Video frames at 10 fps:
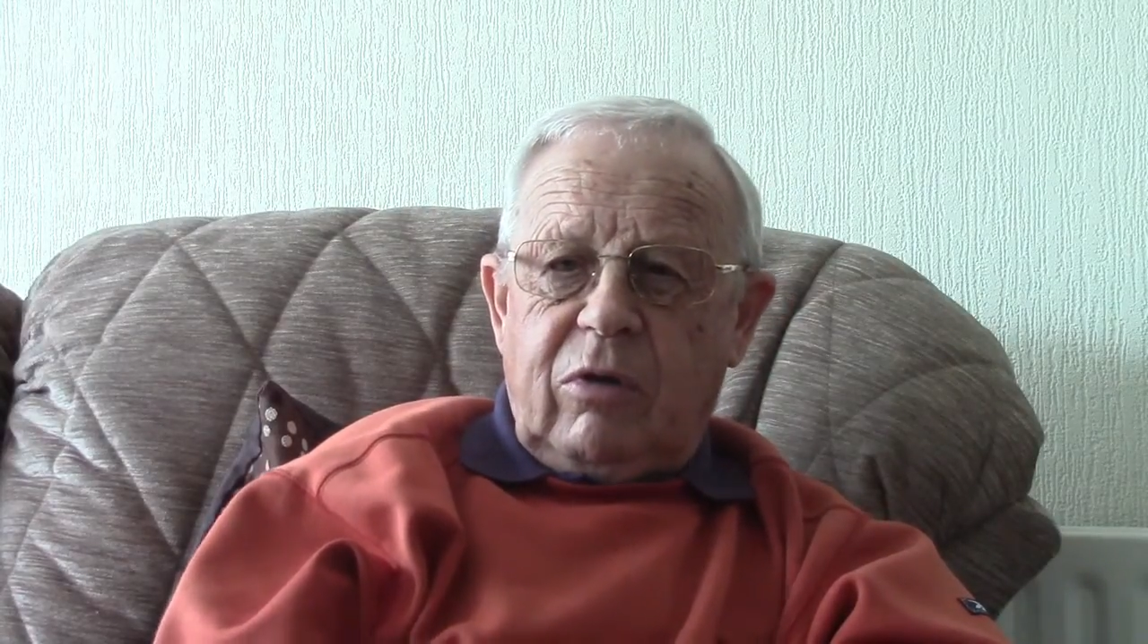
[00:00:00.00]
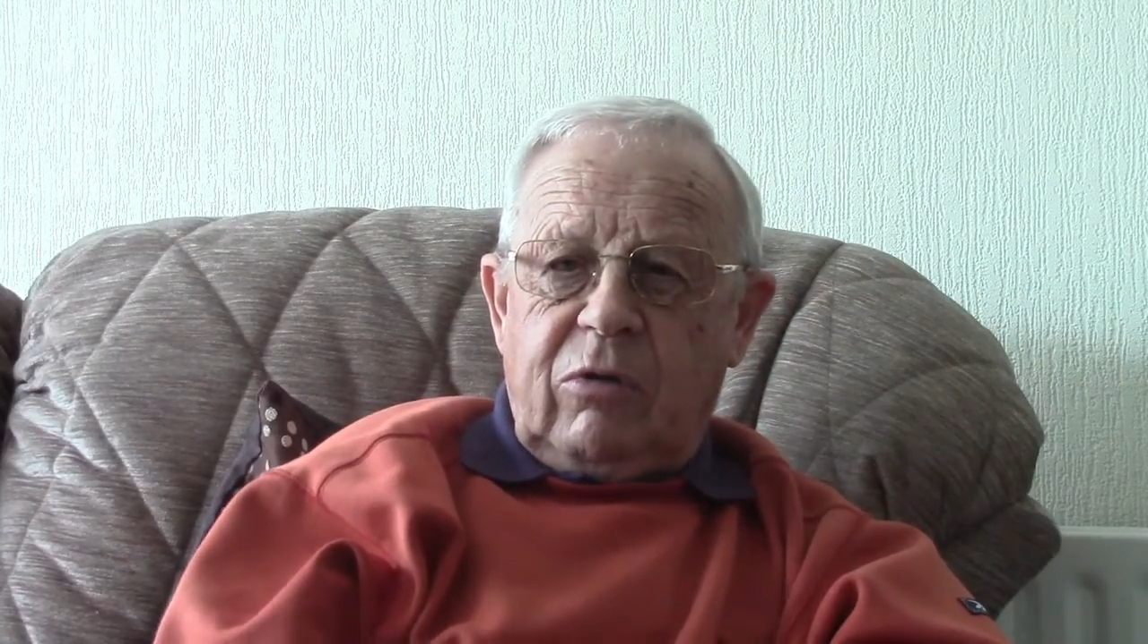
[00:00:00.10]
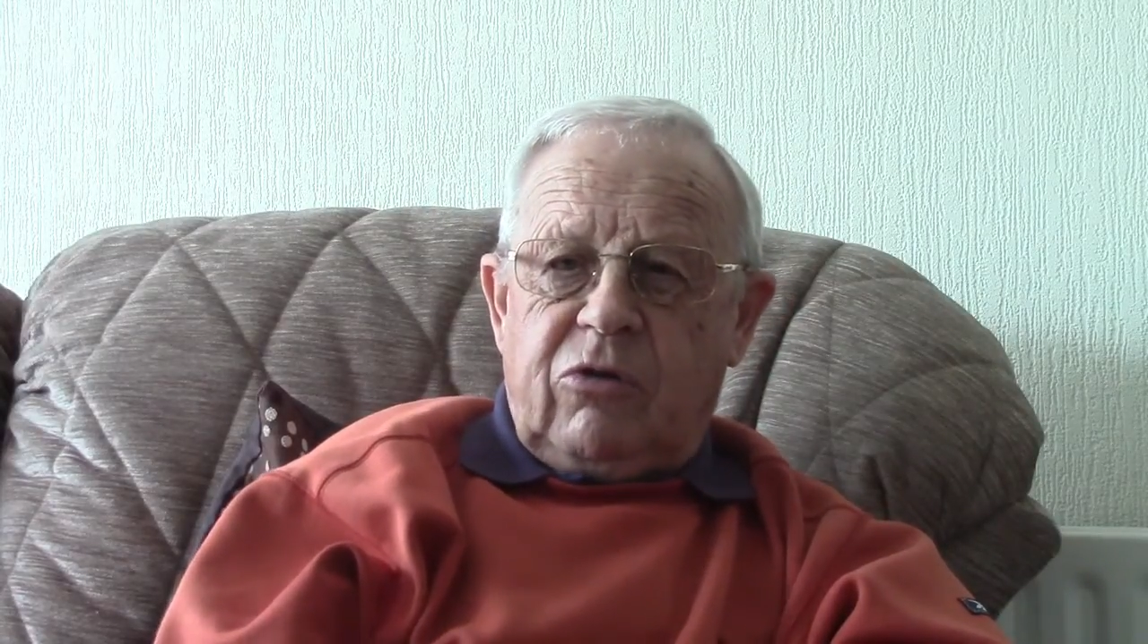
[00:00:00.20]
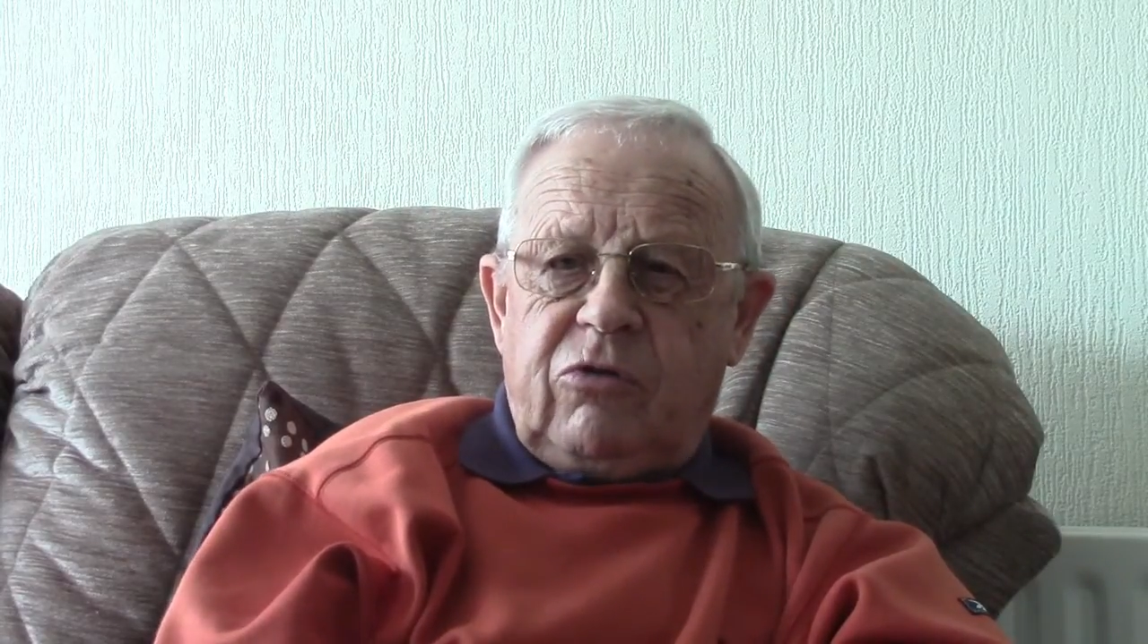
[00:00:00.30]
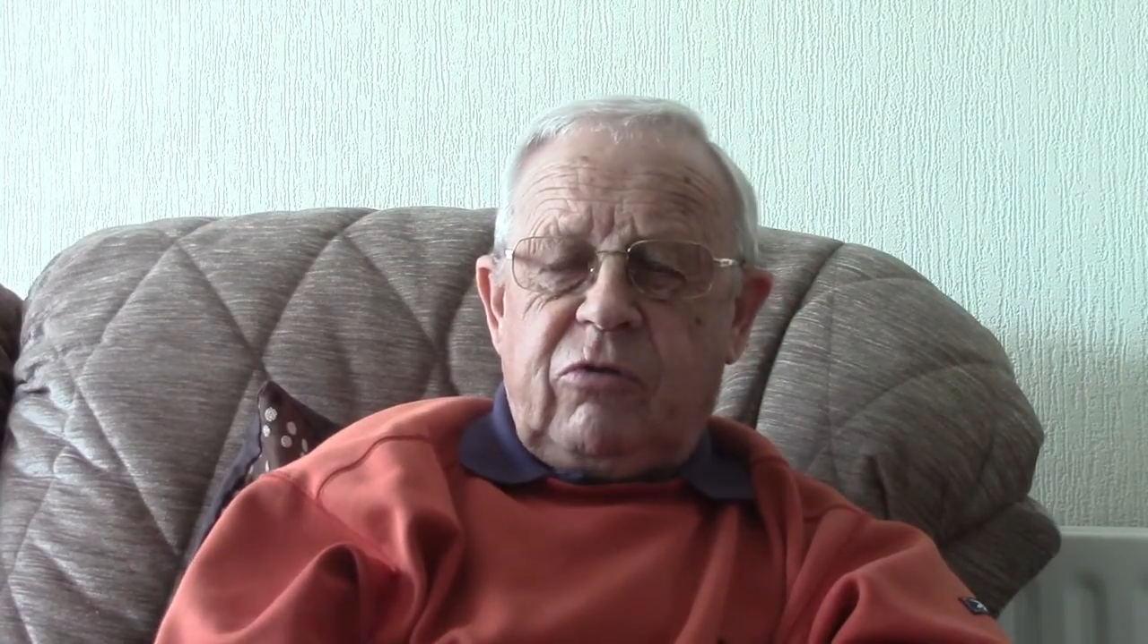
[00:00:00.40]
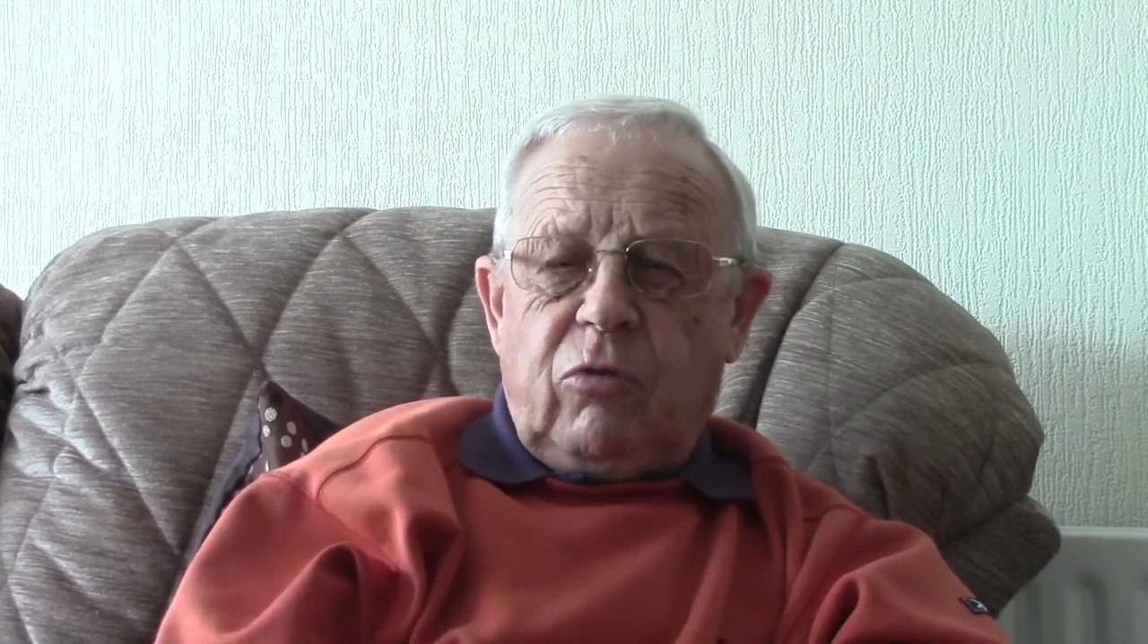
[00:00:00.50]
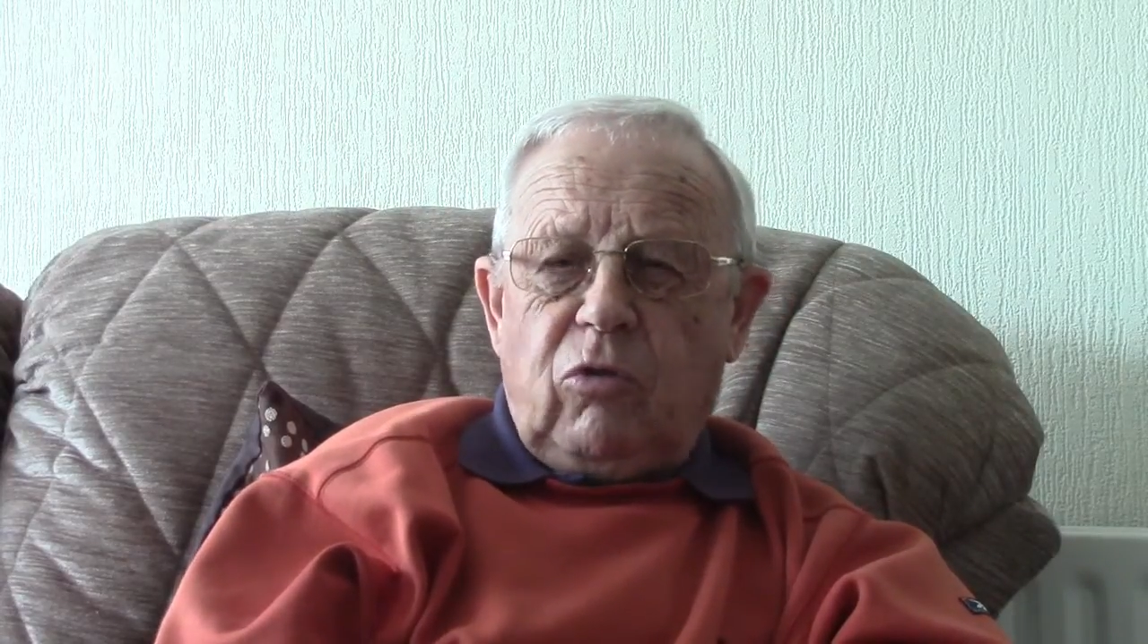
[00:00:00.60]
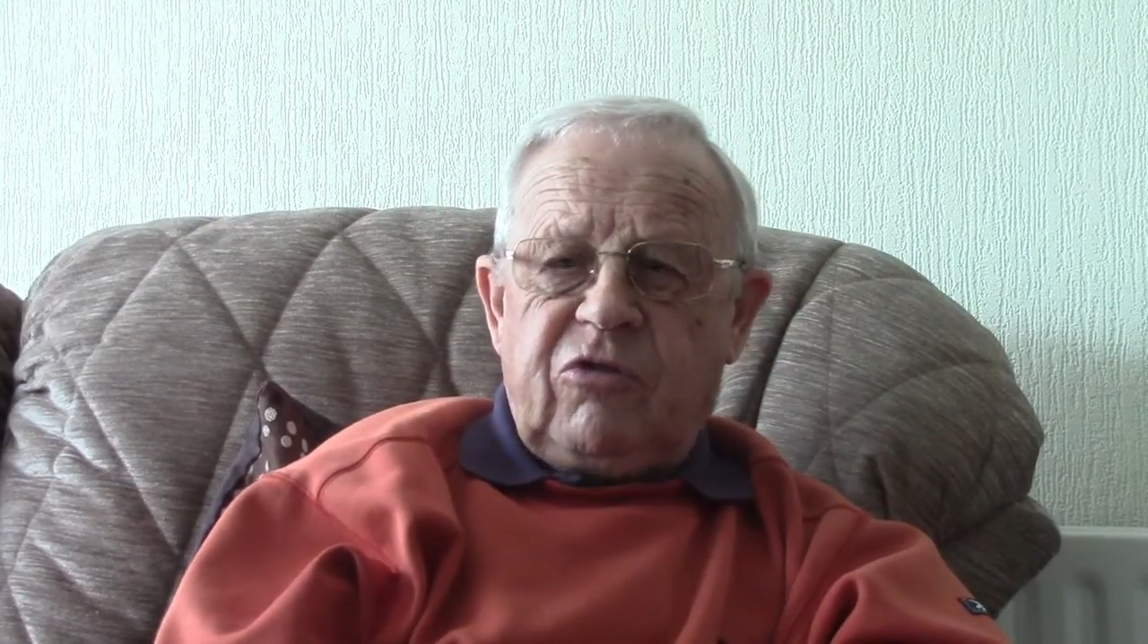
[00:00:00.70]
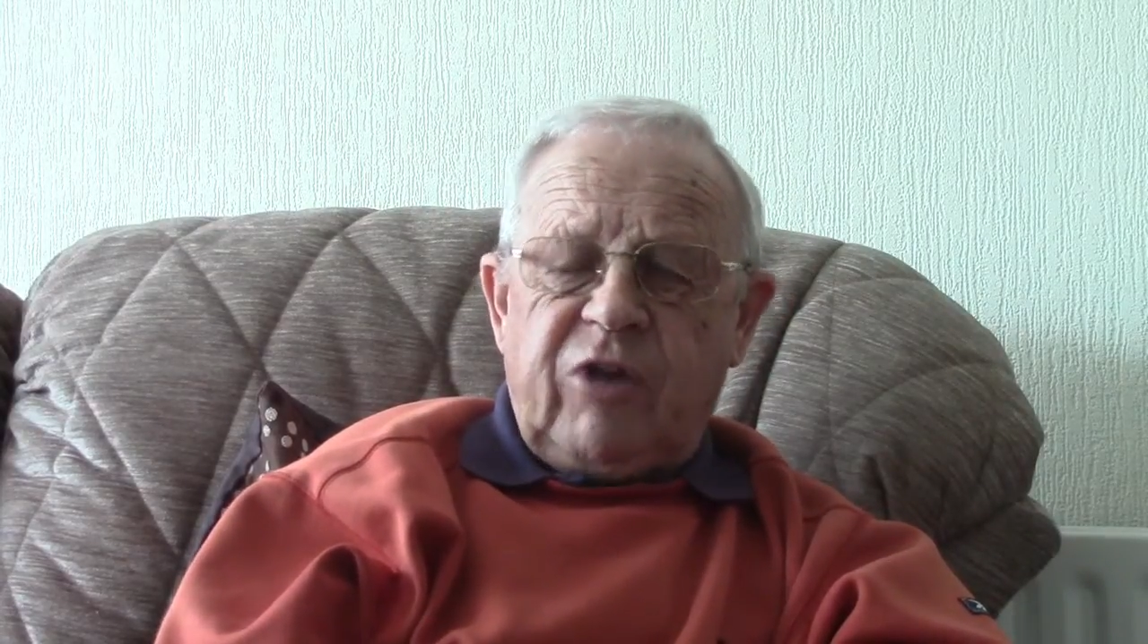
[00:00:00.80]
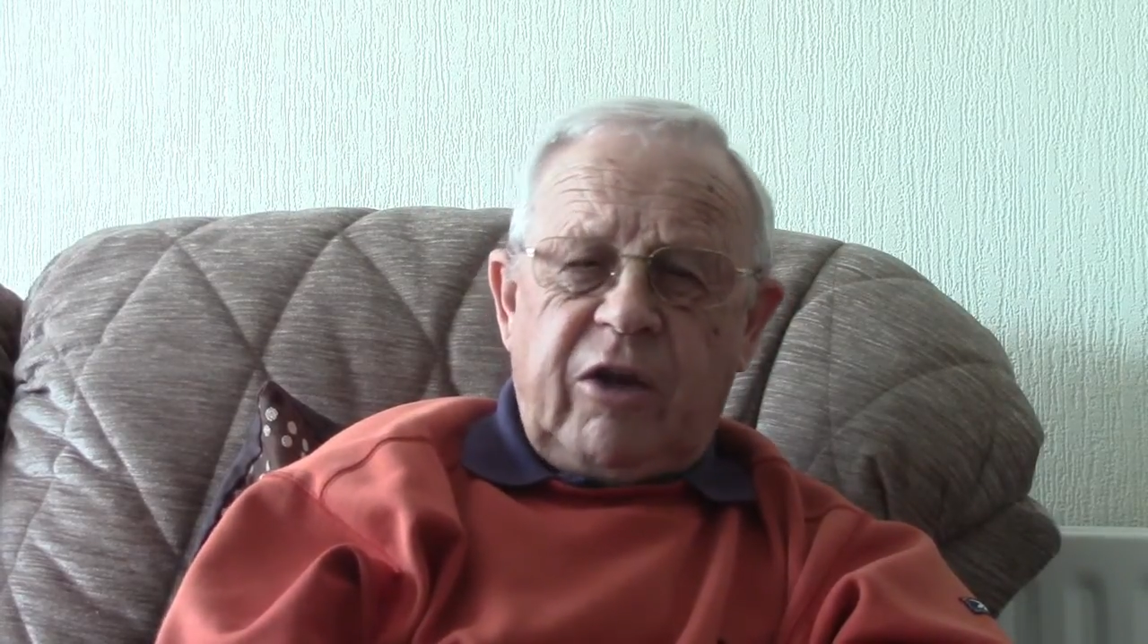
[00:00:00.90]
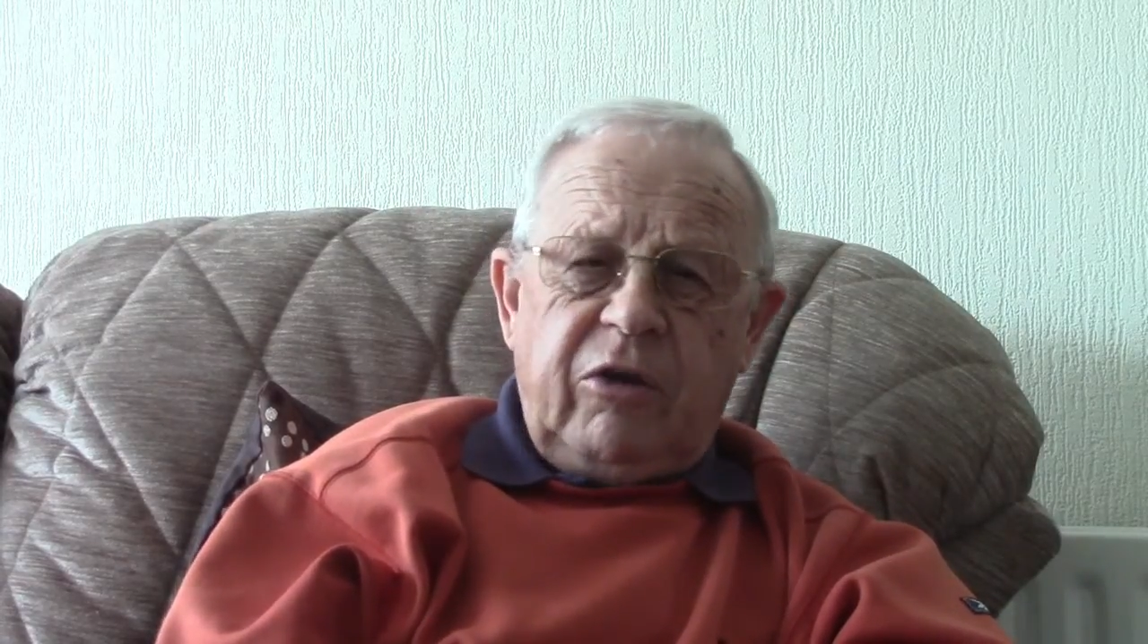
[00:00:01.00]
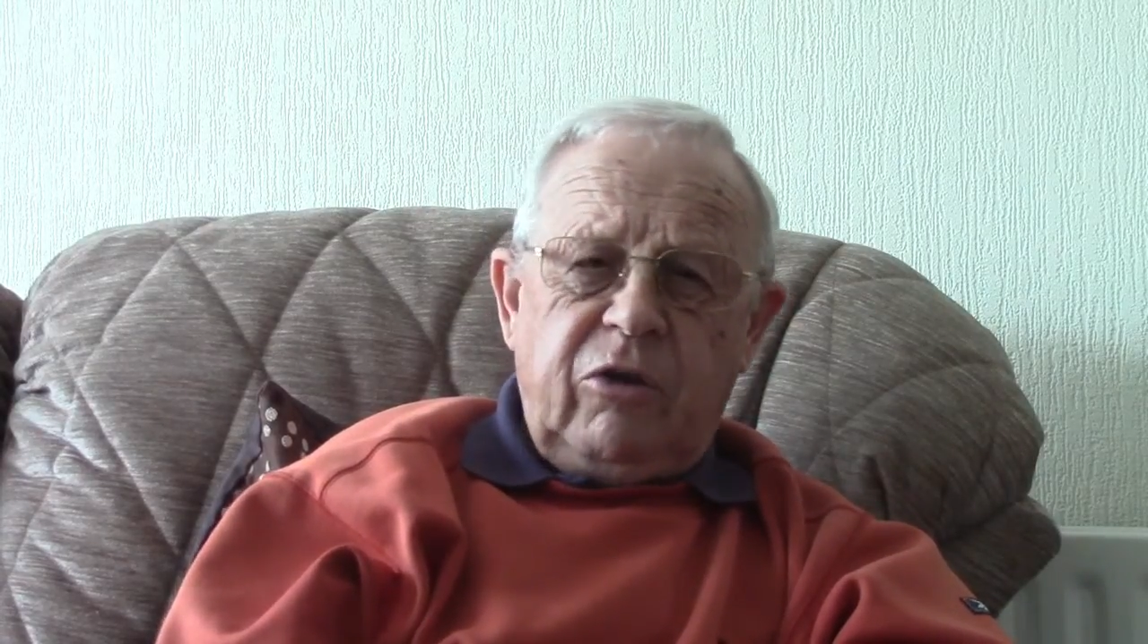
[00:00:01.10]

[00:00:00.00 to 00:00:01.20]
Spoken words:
because all the sand